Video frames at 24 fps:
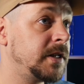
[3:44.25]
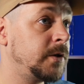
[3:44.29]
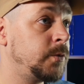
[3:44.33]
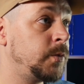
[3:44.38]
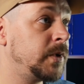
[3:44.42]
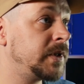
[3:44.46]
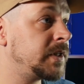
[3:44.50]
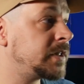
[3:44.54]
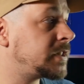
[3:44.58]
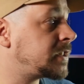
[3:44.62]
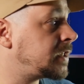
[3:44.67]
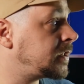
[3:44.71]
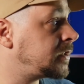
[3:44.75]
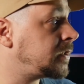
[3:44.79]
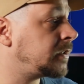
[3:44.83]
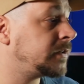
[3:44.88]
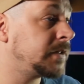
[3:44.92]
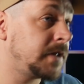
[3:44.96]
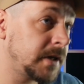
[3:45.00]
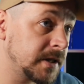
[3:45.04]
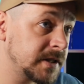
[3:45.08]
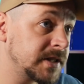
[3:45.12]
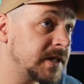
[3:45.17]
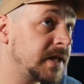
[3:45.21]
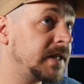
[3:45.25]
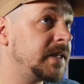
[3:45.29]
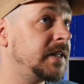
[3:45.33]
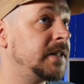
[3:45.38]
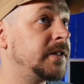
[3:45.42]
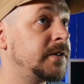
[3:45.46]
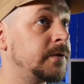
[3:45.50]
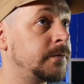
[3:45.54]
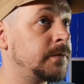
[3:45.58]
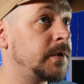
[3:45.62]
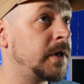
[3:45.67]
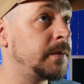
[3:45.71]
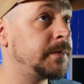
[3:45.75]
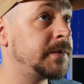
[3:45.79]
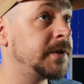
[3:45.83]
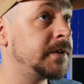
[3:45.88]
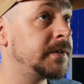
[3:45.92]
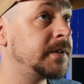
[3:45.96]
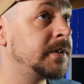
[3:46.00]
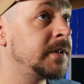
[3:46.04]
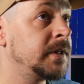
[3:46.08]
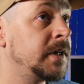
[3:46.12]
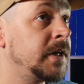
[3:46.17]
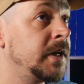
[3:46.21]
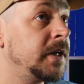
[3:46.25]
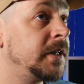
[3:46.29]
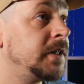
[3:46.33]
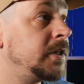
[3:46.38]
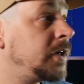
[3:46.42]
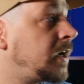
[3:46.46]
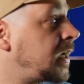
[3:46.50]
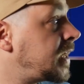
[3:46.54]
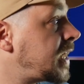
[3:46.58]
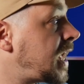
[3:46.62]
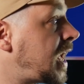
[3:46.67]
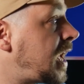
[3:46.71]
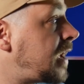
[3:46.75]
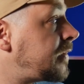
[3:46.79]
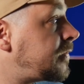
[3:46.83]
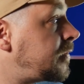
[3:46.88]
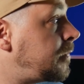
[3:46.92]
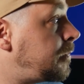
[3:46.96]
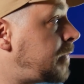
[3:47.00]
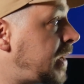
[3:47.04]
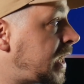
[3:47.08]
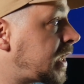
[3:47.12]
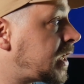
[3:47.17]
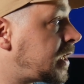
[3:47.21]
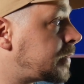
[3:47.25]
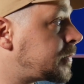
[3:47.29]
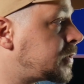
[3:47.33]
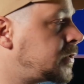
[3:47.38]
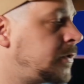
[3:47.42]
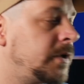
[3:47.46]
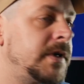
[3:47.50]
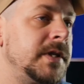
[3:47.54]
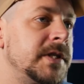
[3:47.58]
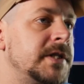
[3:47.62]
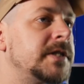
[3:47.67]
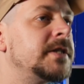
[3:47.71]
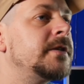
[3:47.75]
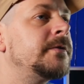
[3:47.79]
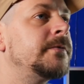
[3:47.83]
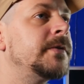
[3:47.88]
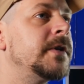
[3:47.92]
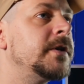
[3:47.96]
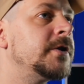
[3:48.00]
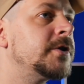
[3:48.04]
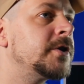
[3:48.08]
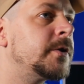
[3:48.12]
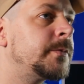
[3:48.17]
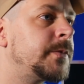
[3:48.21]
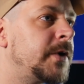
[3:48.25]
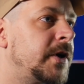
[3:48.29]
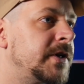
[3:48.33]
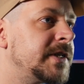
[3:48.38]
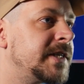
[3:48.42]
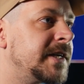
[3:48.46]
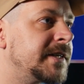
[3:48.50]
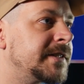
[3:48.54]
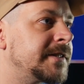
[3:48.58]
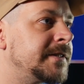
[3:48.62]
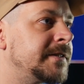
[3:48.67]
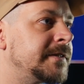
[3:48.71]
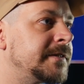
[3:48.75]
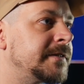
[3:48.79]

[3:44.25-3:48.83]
when the signal does get interrupted, you're gonna have a backup so you can still finish your project.